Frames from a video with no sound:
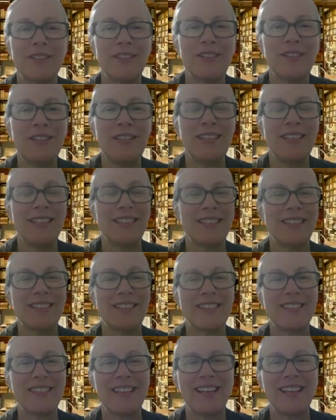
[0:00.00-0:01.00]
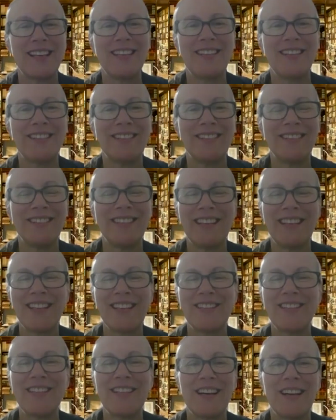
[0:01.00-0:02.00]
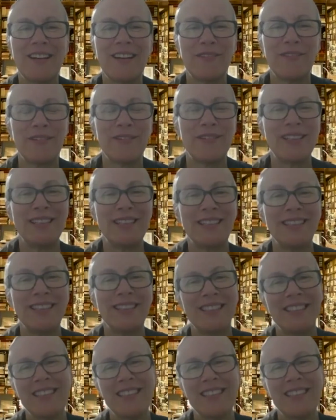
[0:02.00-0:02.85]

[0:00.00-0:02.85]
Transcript: hosting. So thank you. Good night, everyone.